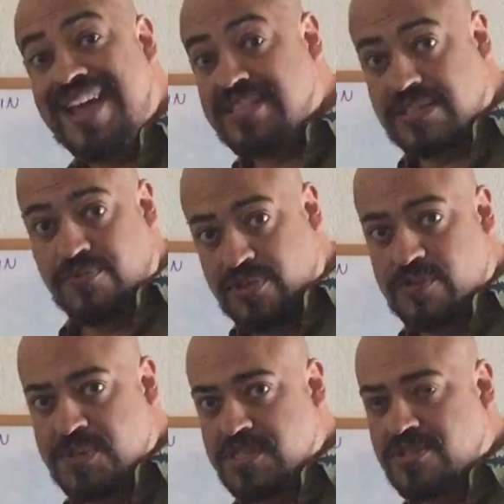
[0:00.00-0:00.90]
tests for
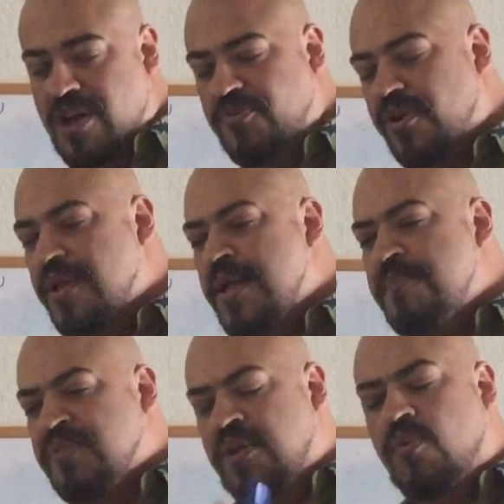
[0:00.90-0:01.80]
this piece of software,
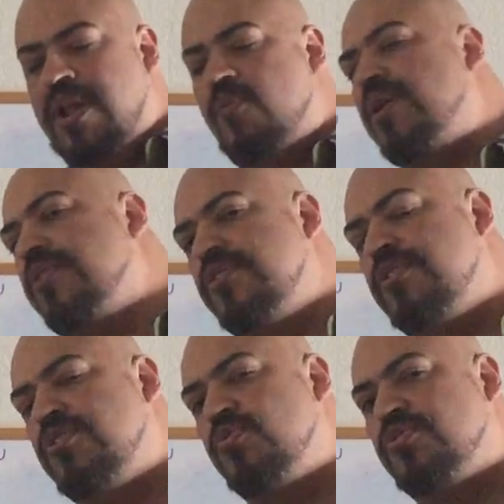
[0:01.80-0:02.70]
and what I wanted you
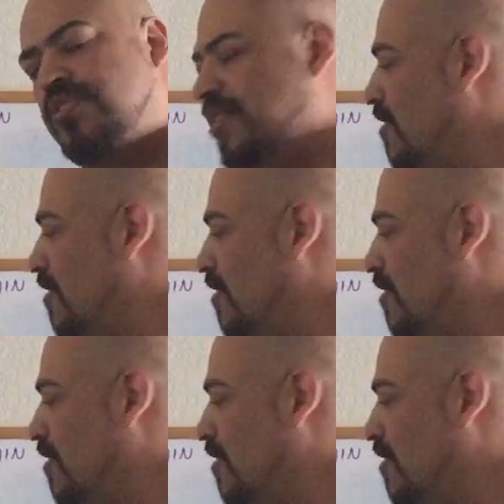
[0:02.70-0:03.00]
to do was to